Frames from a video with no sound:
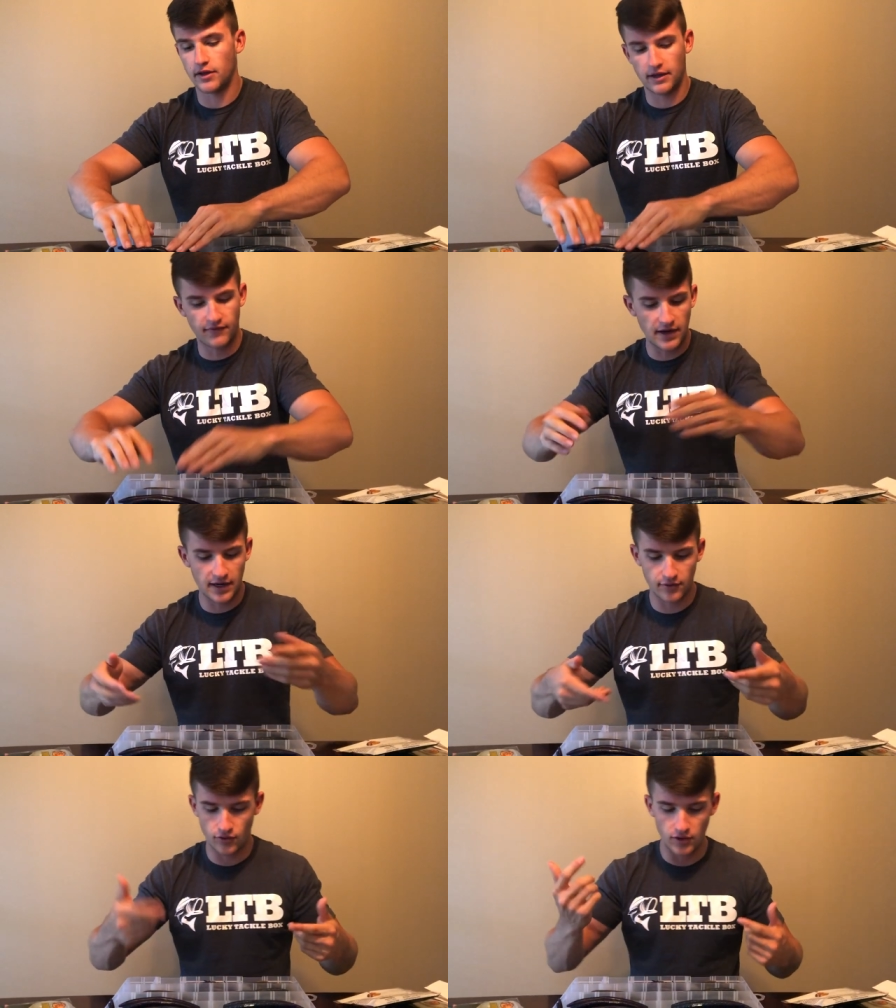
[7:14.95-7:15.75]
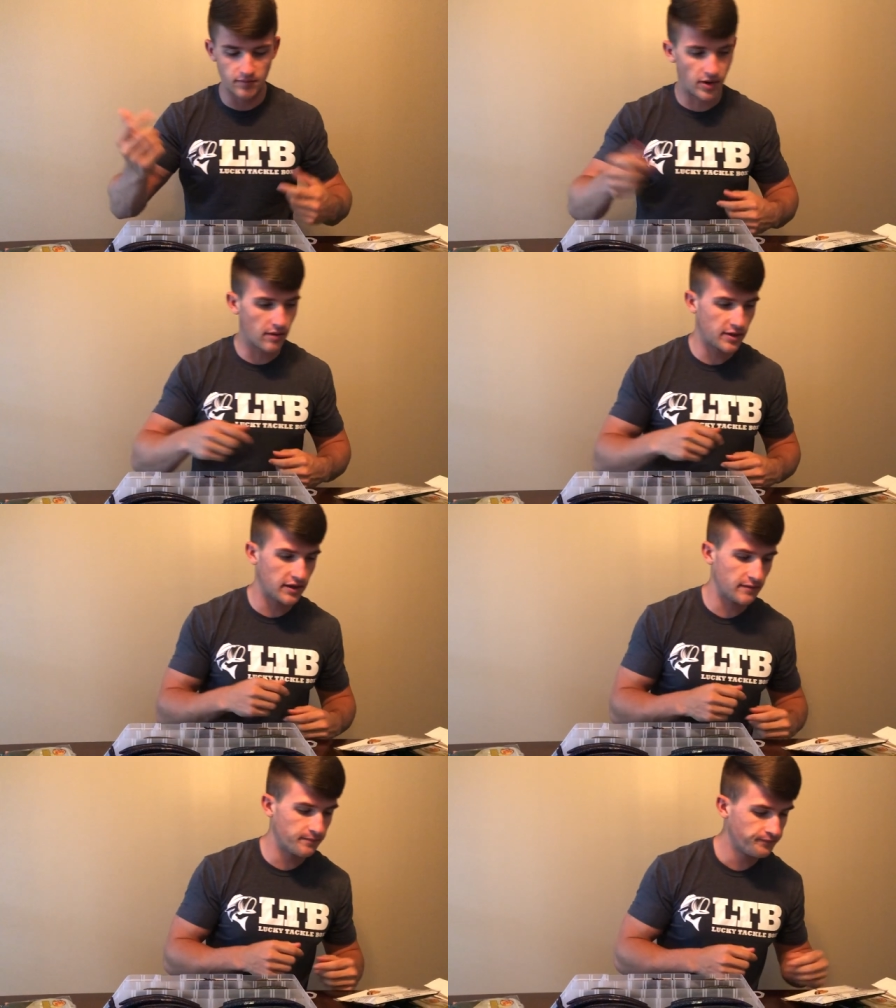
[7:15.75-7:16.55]
Like if I got a green
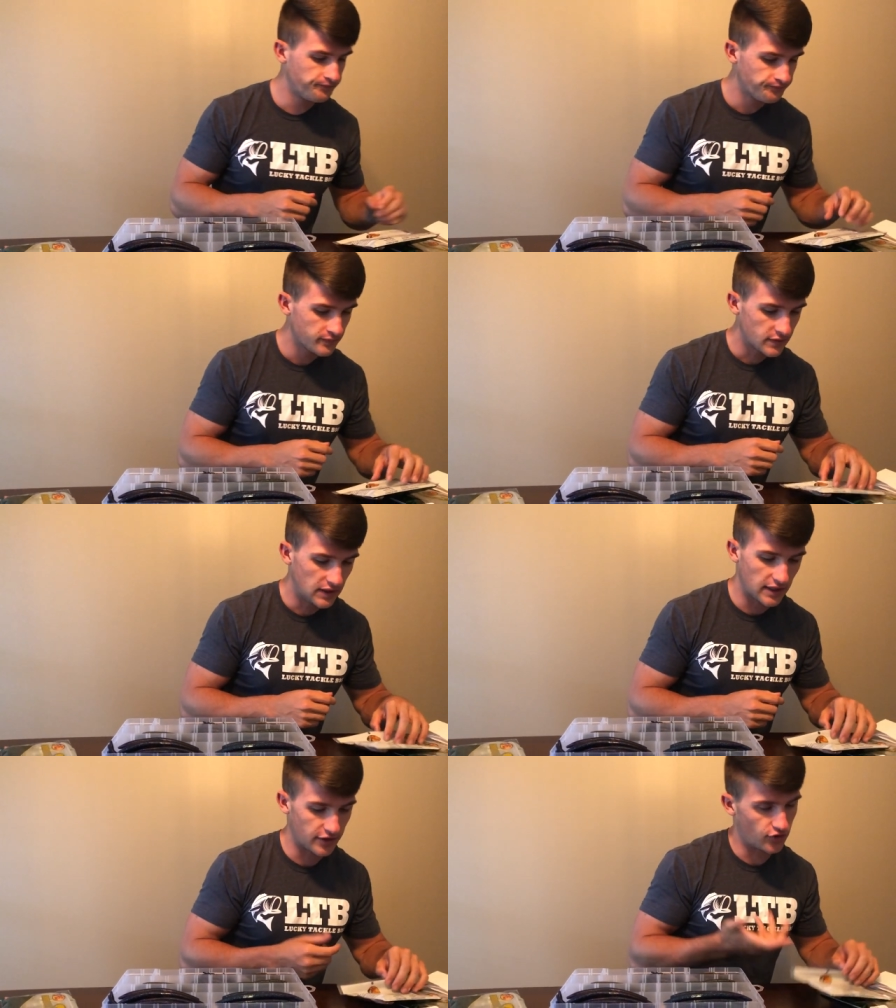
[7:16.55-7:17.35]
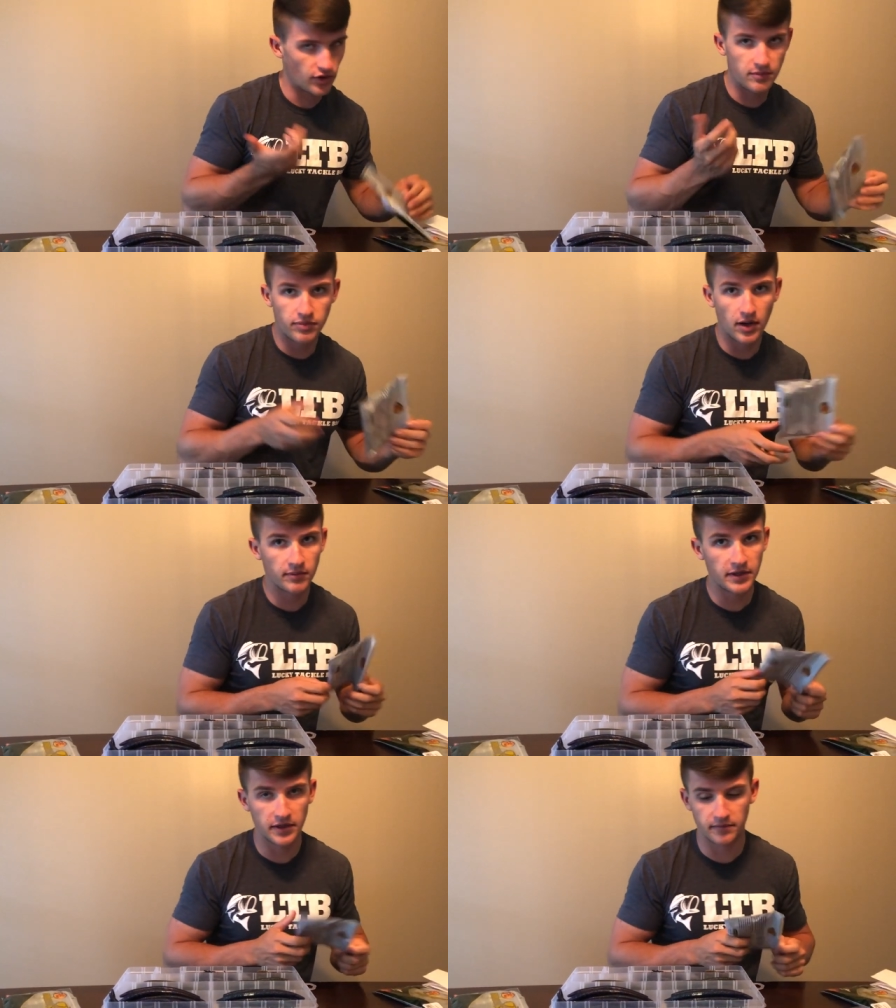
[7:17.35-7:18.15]
pumpkin and a green
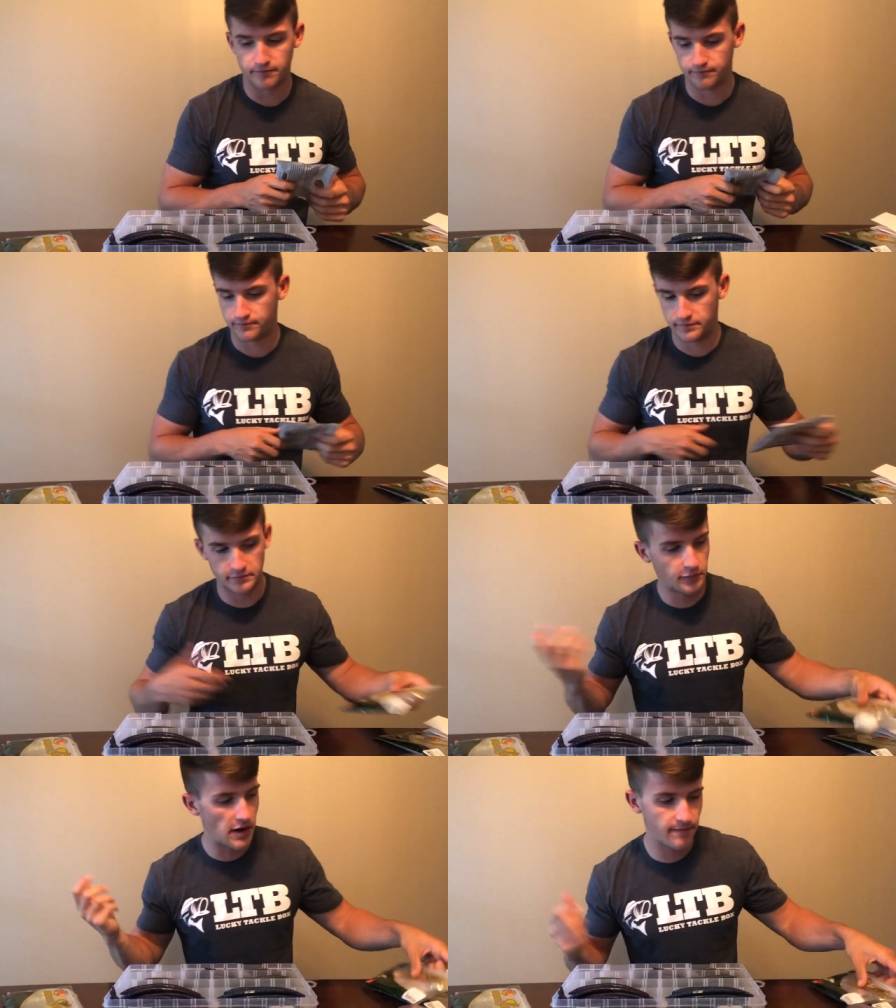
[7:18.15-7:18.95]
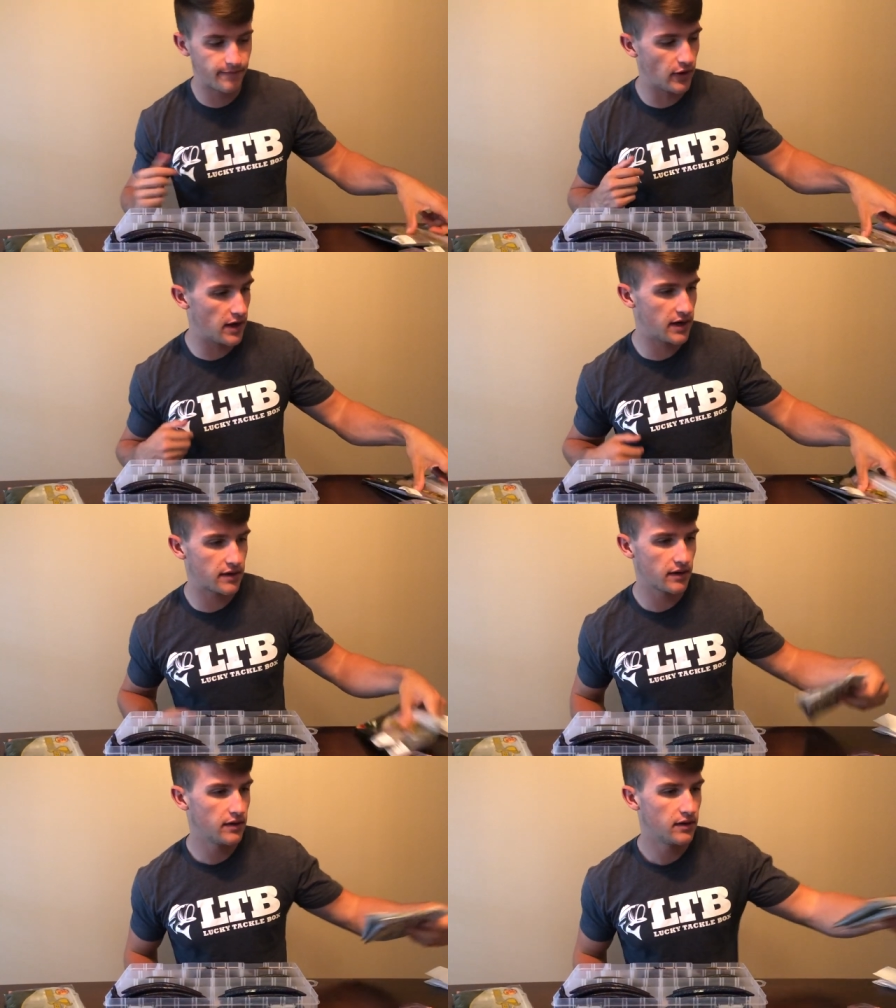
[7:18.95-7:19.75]
pumpkin red
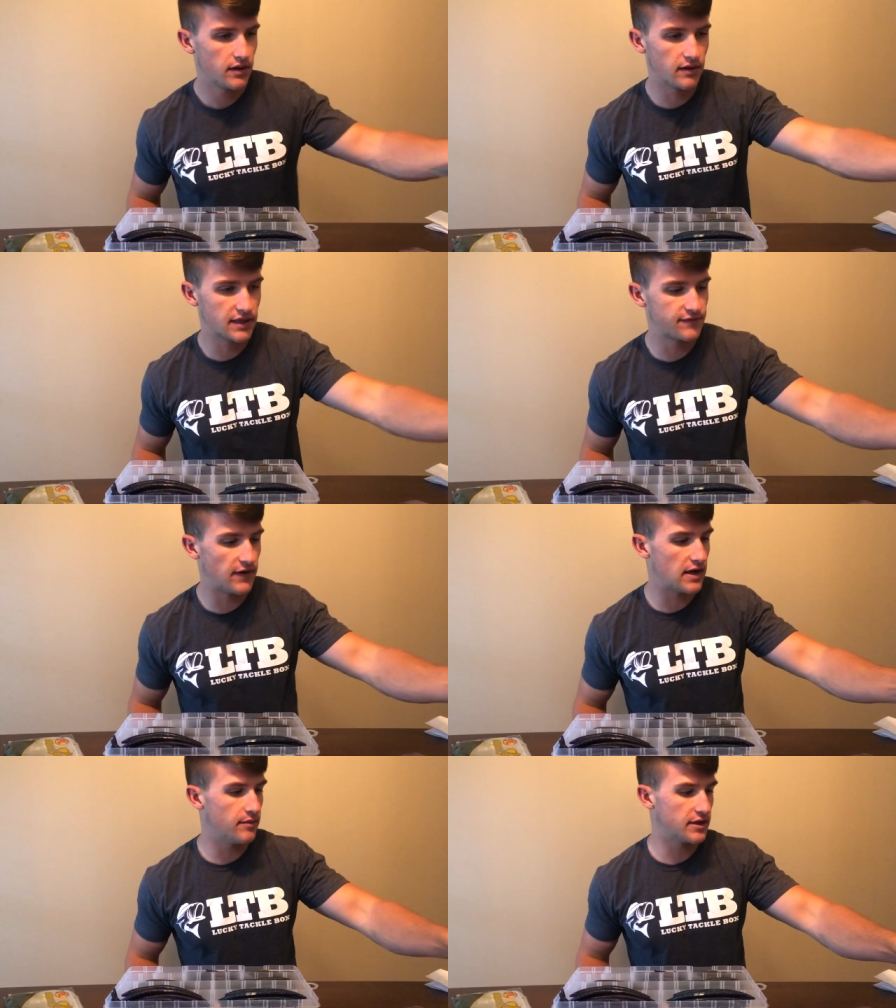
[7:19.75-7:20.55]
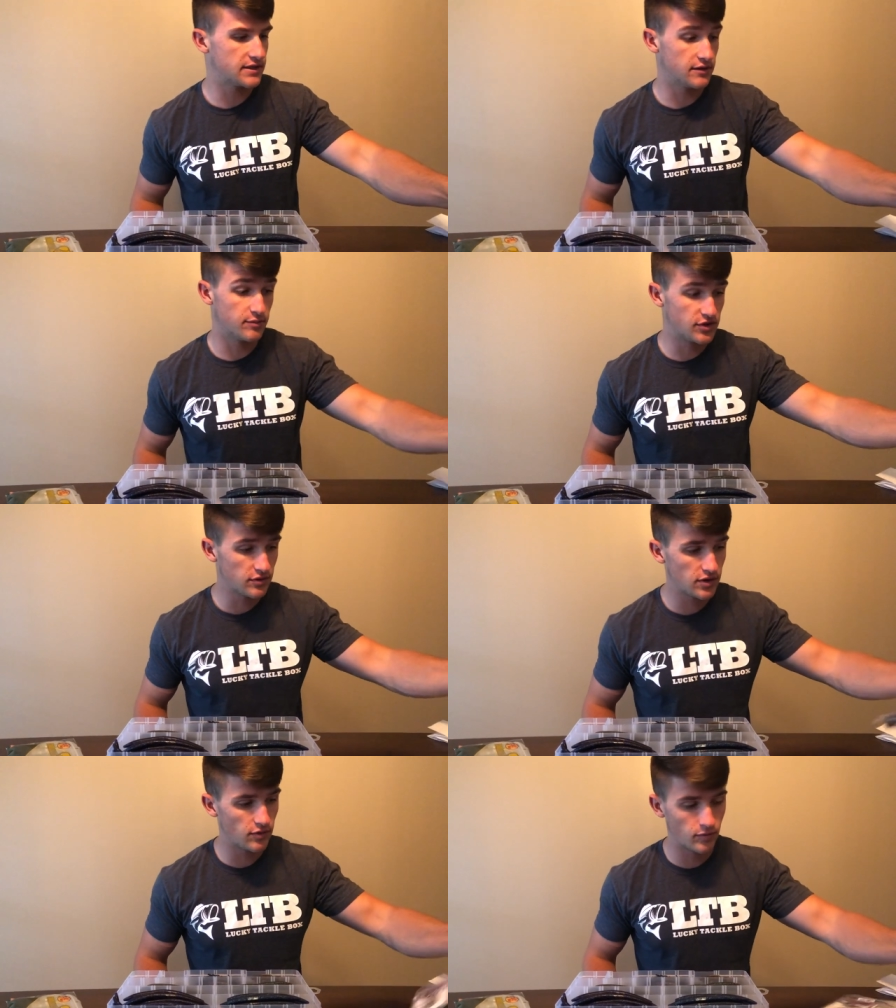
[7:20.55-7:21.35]
flake, you know, that's fine to mix it, but
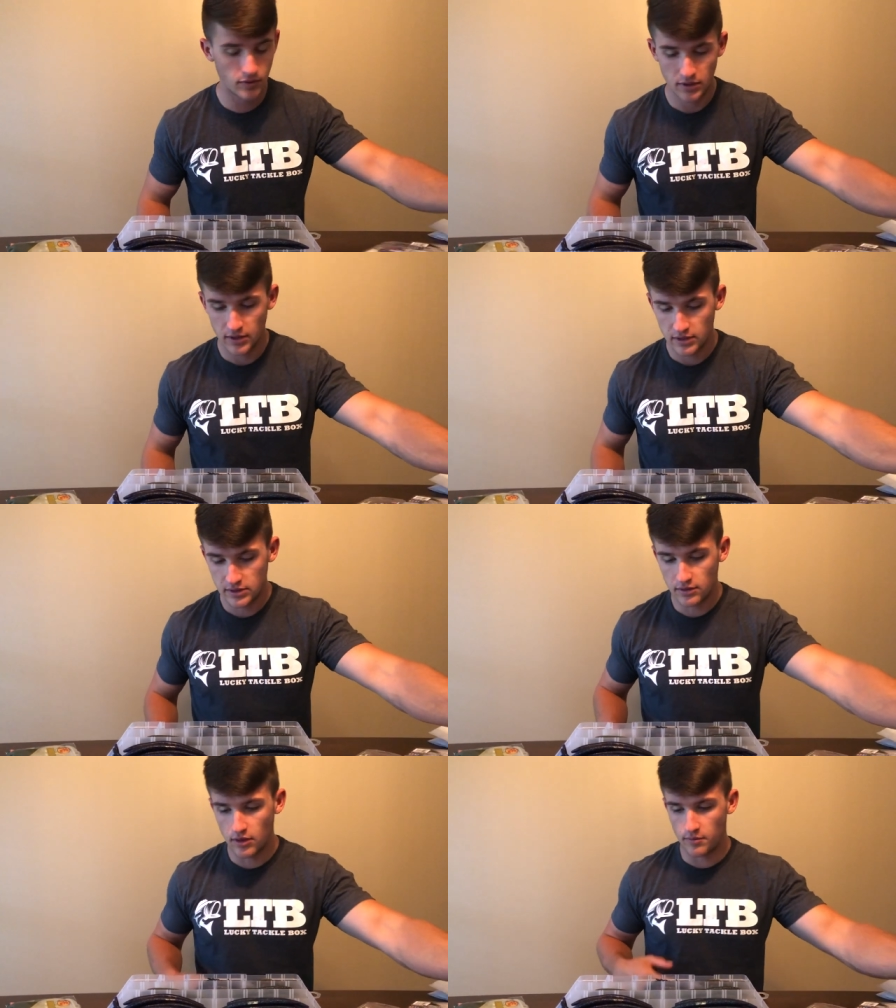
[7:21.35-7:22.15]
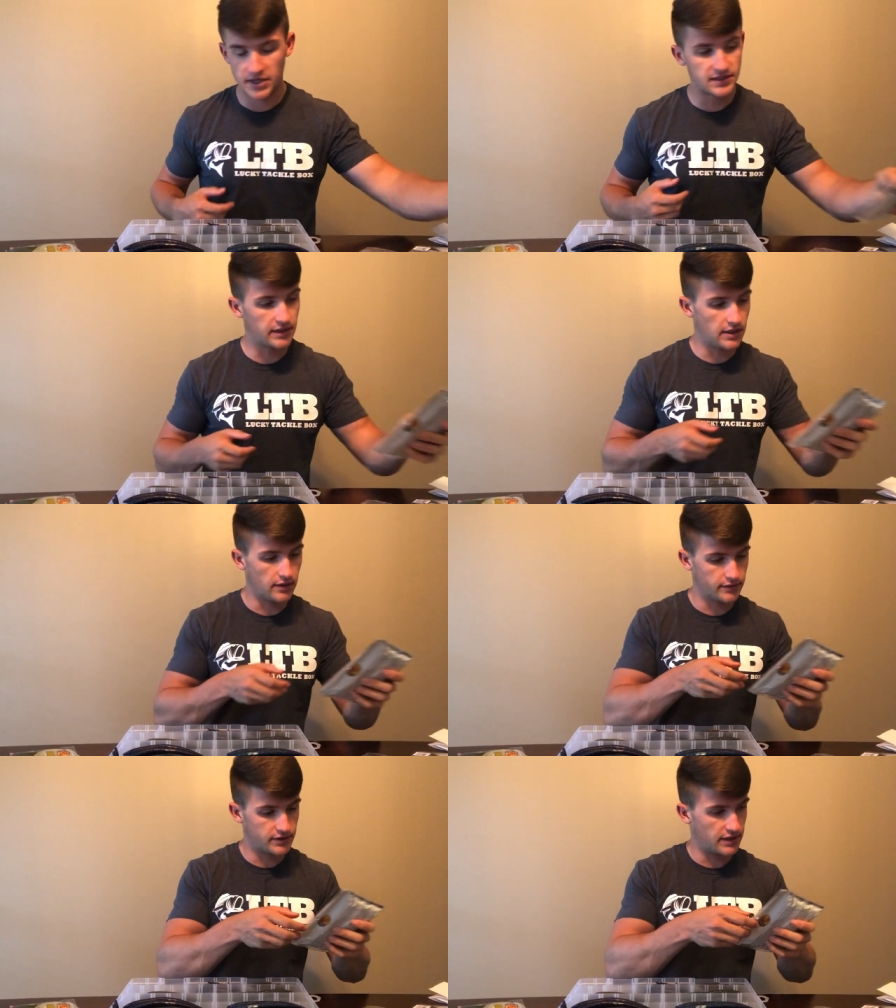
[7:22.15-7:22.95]
don't go don't go mixing
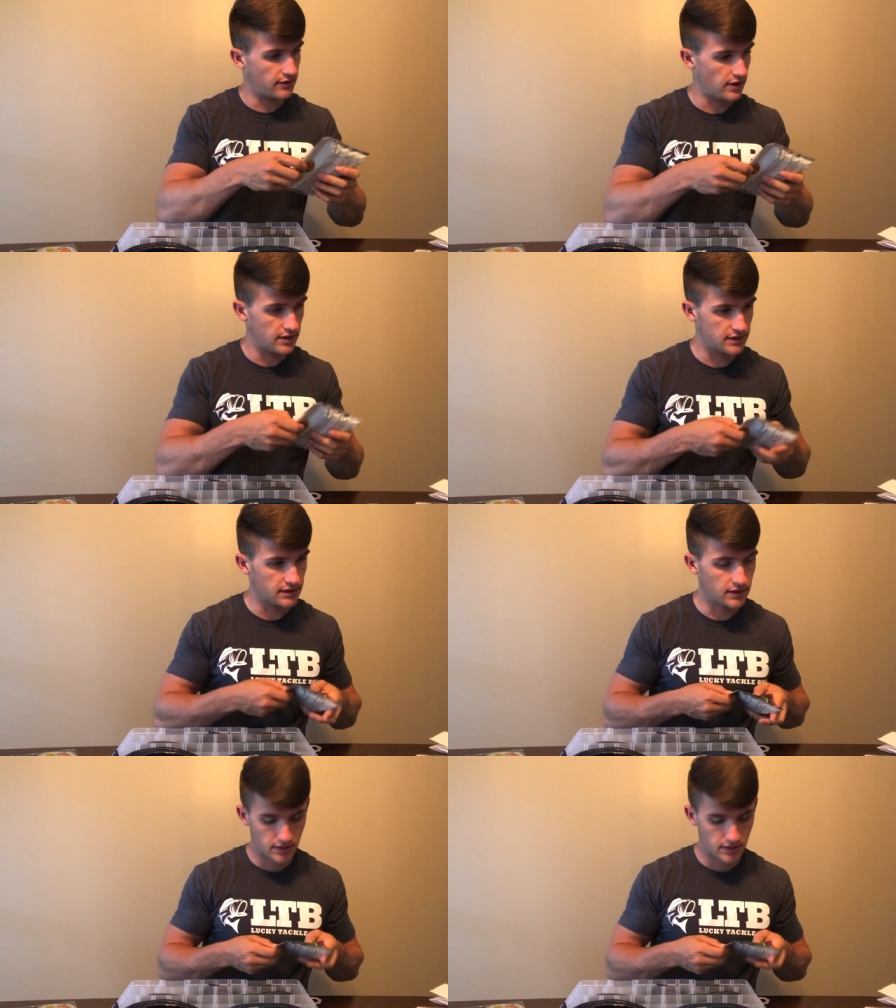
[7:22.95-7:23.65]
colors like crazy.